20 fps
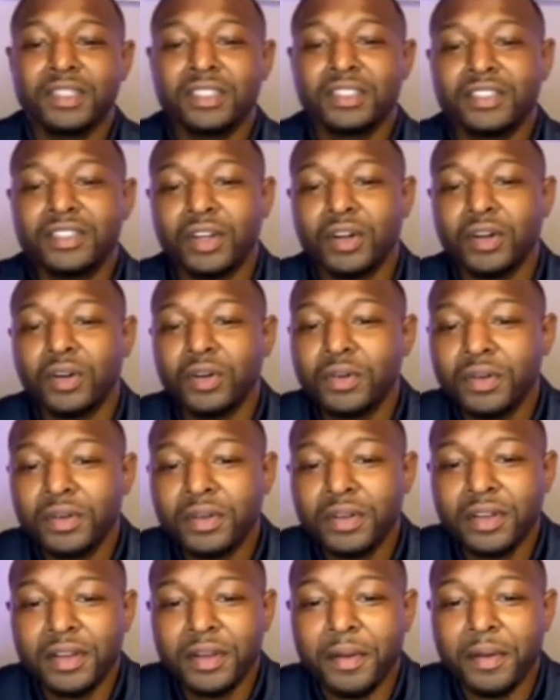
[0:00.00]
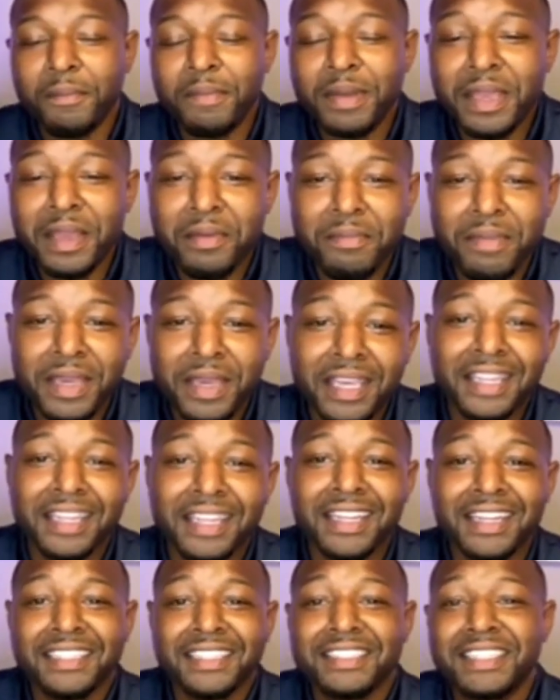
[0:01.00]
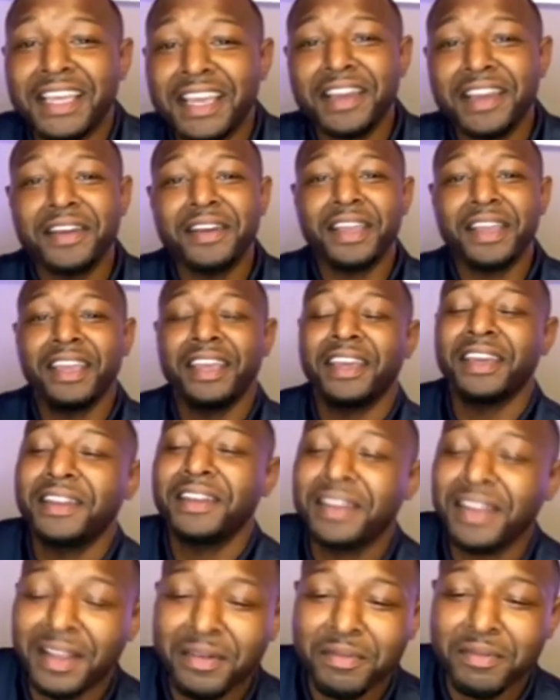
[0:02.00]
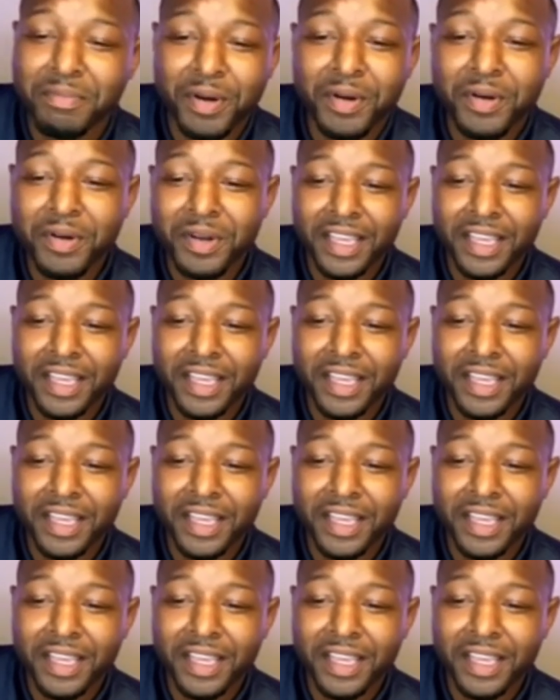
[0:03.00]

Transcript: So being that it's there in Polk